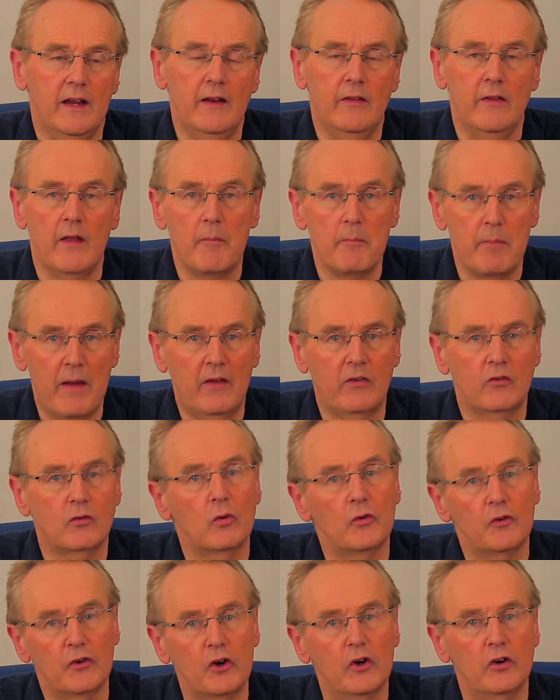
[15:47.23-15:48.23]
in their best
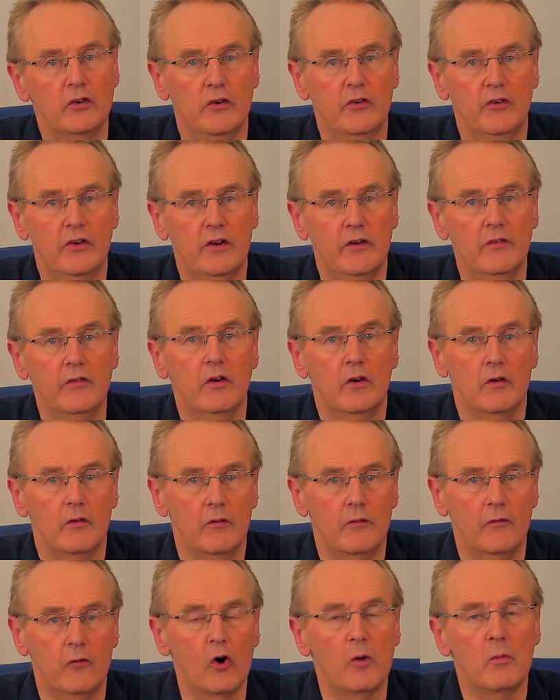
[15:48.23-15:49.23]
alternative
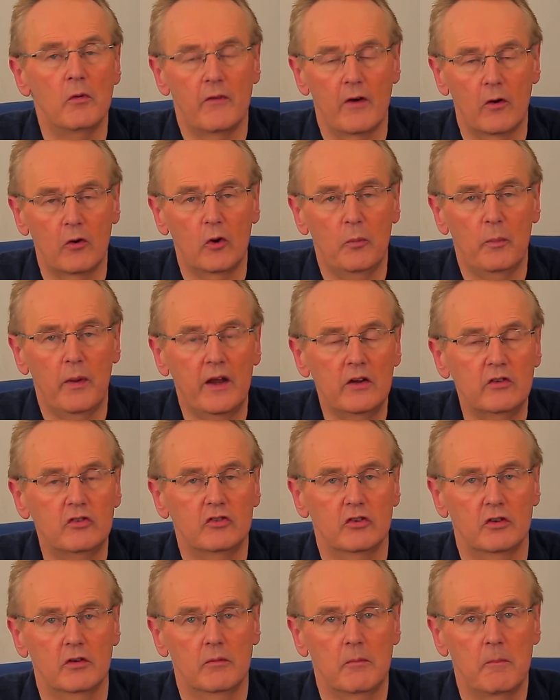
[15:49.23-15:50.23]
form of
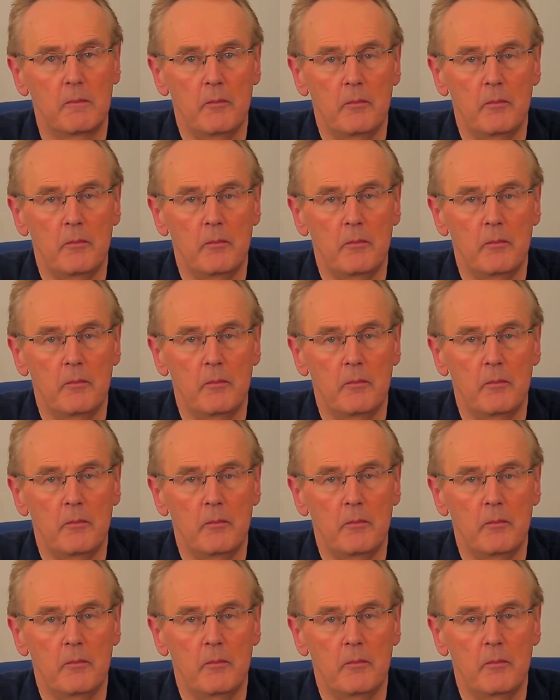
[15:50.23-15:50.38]
occupation.